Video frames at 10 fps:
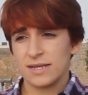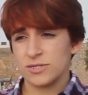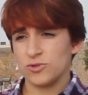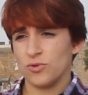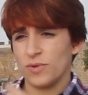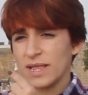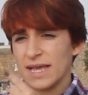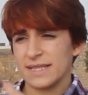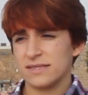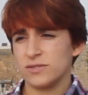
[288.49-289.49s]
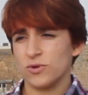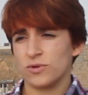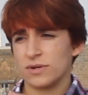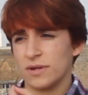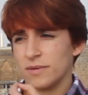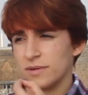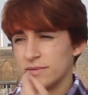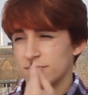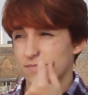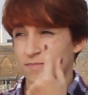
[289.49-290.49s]
You will add
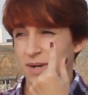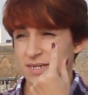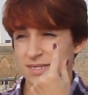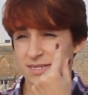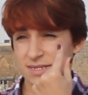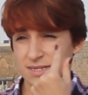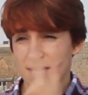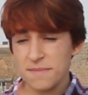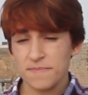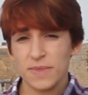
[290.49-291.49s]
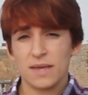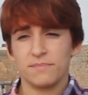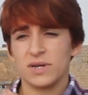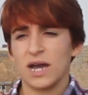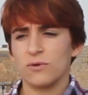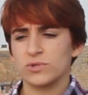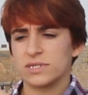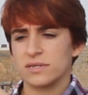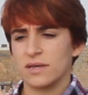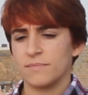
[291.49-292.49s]
your past stem
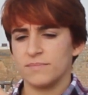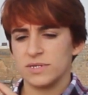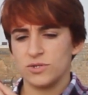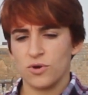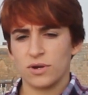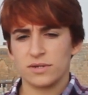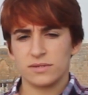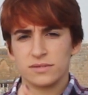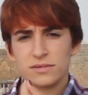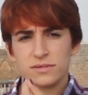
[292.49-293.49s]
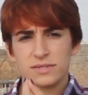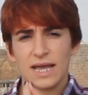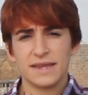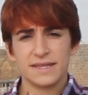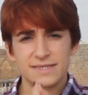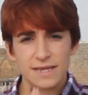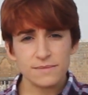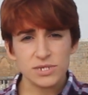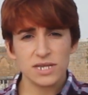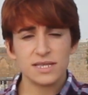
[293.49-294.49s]
because your direct
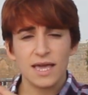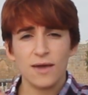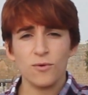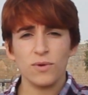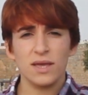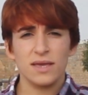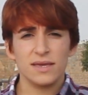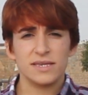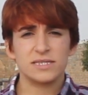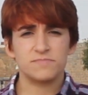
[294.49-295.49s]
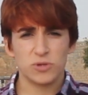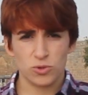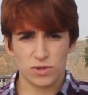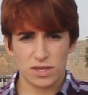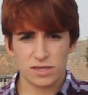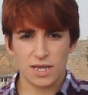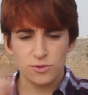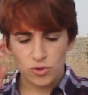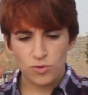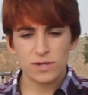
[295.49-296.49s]
subject aw is plural. Yeah,
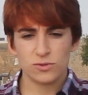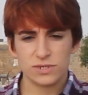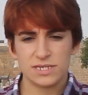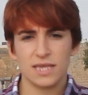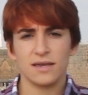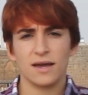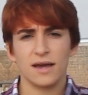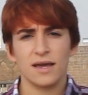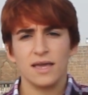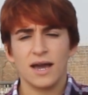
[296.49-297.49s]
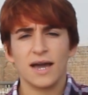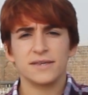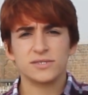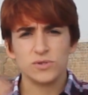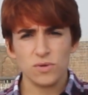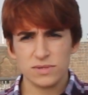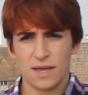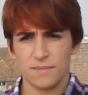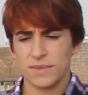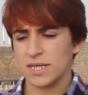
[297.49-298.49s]
you want to say I saw
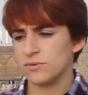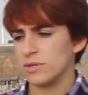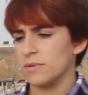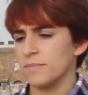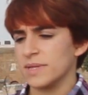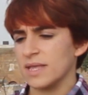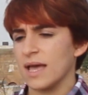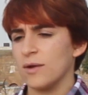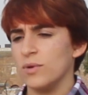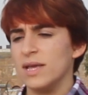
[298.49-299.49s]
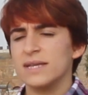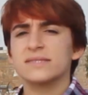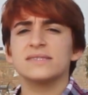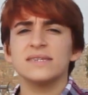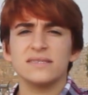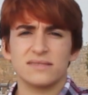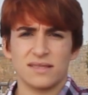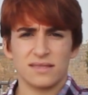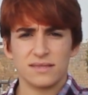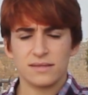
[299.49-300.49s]
them, it will be min
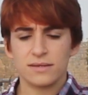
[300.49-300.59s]
awditan.